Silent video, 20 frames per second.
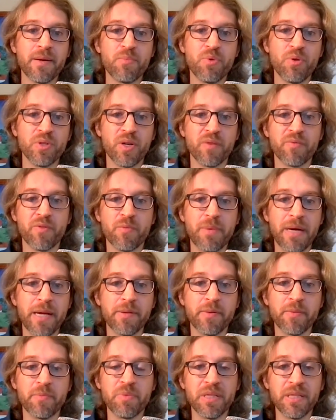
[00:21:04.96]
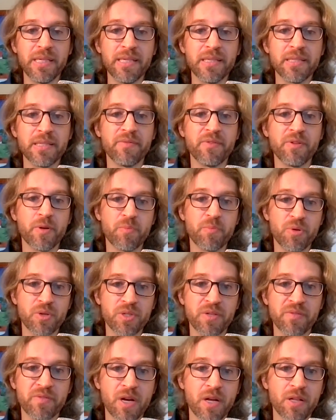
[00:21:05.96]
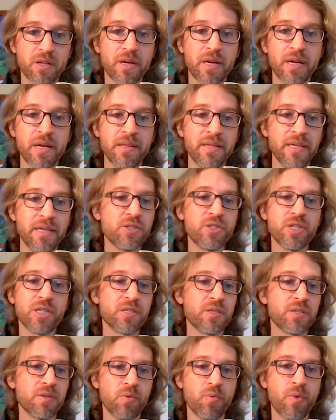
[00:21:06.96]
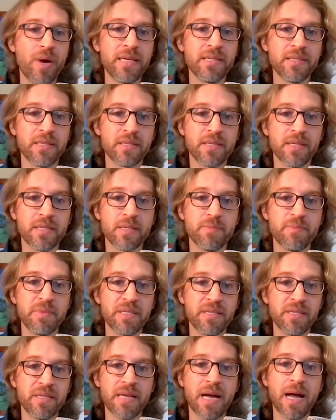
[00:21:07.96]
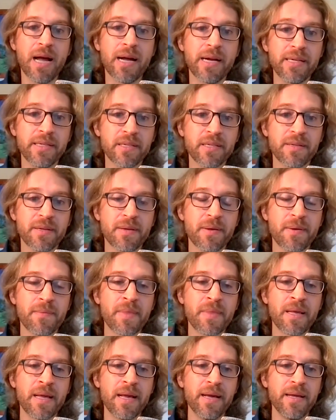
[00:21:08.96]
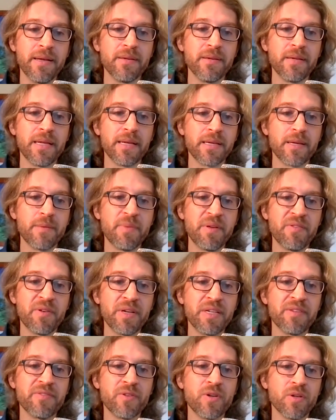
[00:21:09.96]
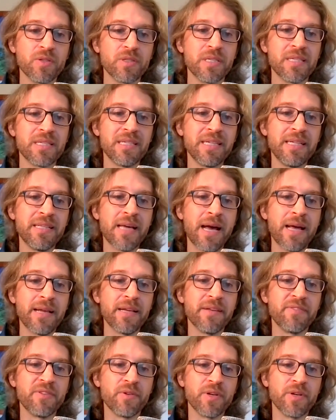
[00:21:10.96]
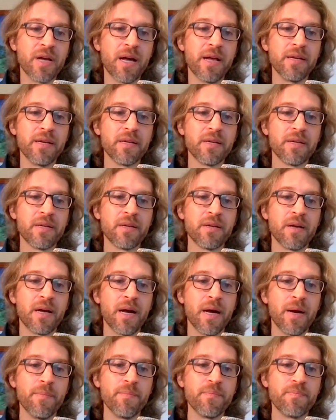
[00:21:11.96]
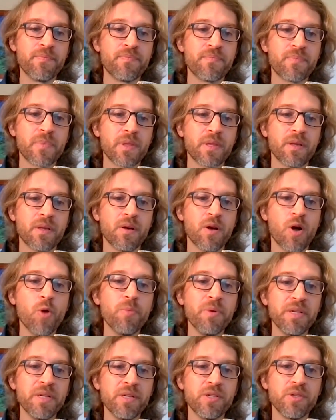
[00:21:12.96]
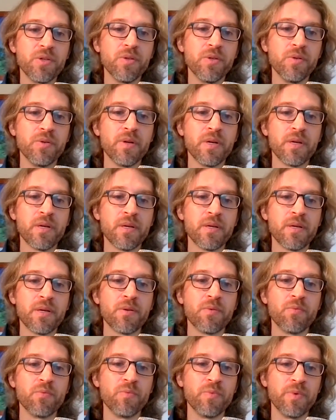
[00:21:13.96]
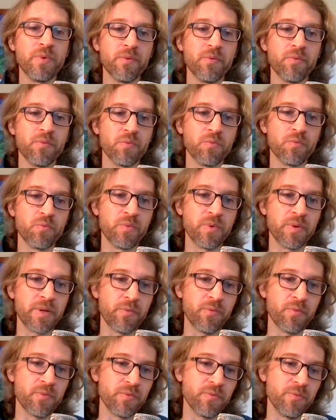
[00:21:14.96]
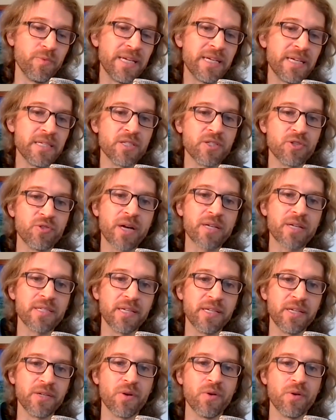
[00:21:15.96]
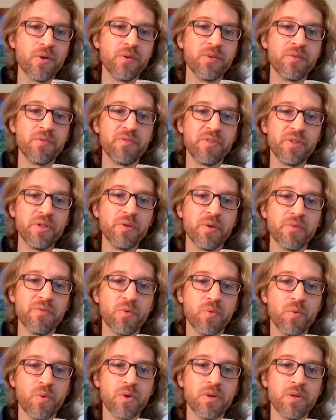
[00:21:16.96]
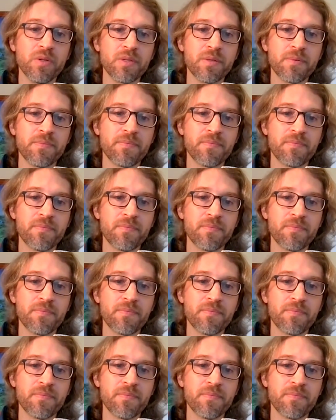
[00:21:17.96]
pulled over by the police if you're a person of color. These are just the ways the system is designed. And it can be very difficult to see that if you're not open to reconstructing your own view of the world.